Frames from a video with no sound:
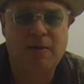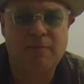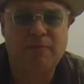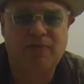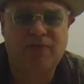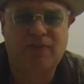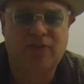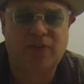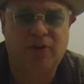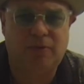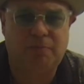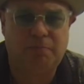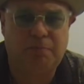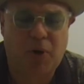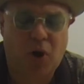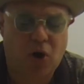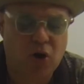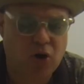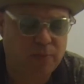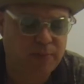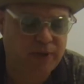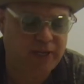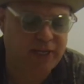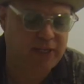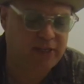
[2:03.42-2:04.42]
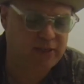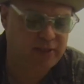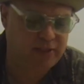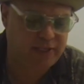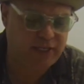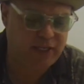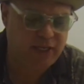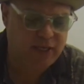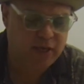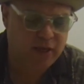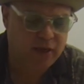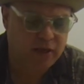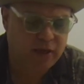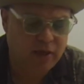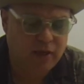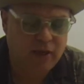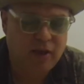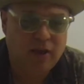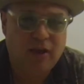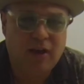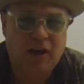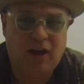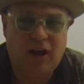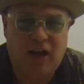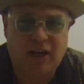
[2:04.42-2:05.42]
from Parma, Italy.
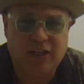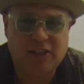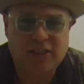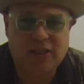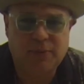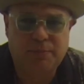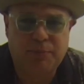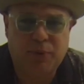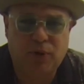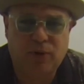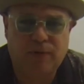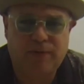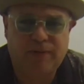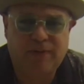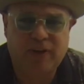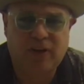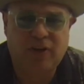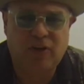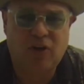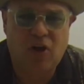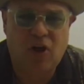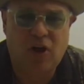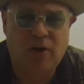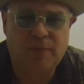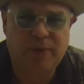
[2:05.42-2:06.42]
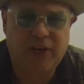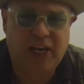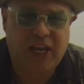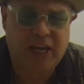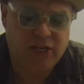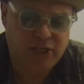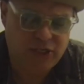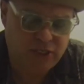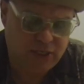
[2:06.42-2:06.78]
It's a perfect combination